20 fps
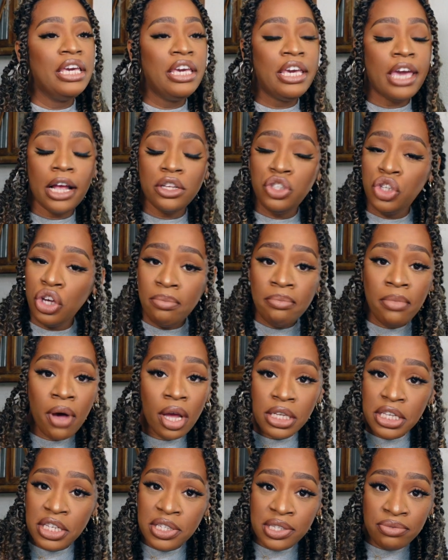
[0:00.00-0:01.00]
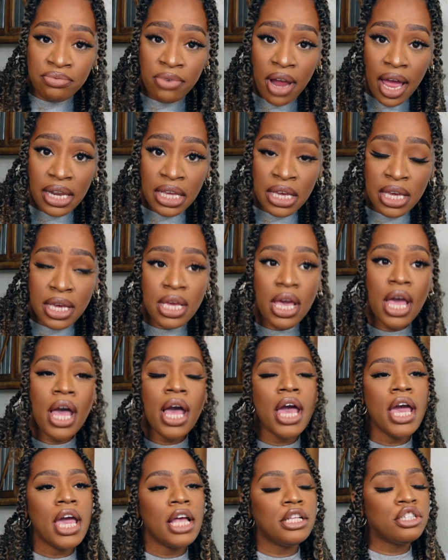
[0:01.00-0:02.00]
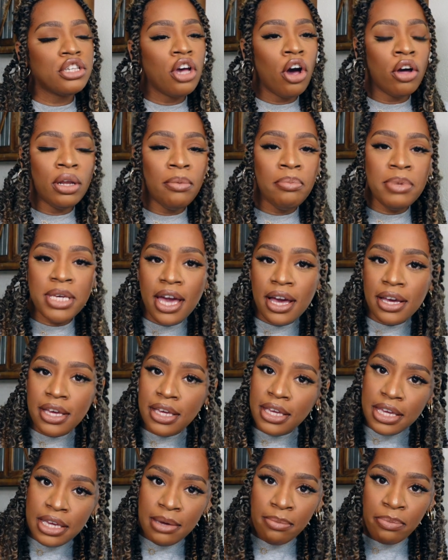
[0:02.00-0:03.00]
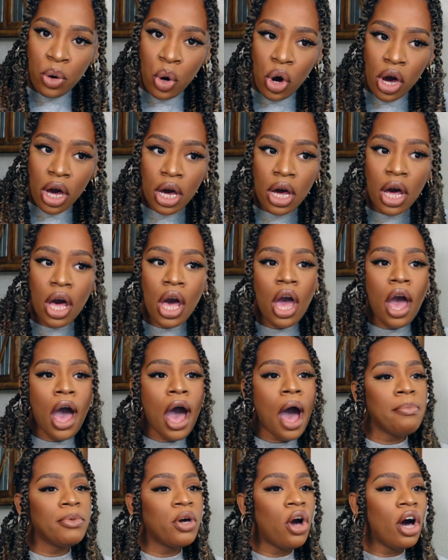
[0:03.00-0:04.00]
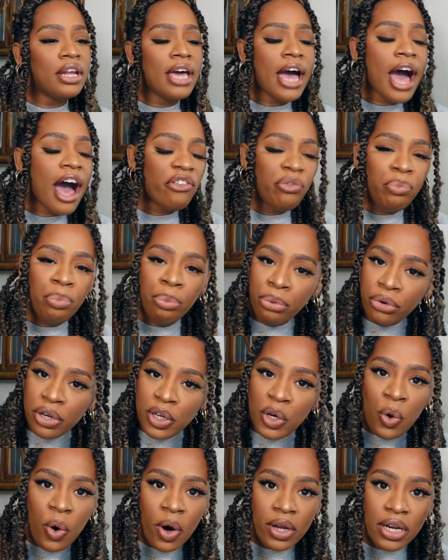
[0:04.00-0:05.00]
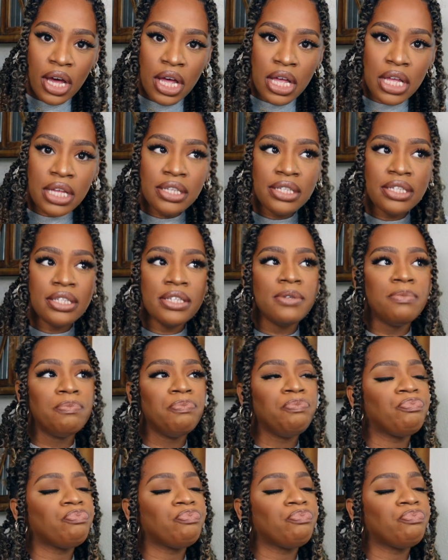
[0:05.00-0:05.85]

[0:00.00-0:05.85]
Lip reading: Get your monies ready. It's gonna be an ebook. I'm gonna have pre-orders.